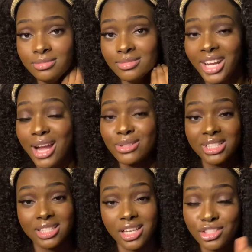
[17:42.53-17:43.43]
I was
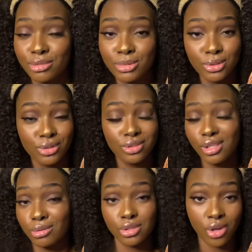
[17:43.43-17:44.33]
untouchable.
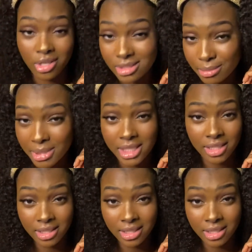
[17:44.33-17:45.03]
Don't talk to me.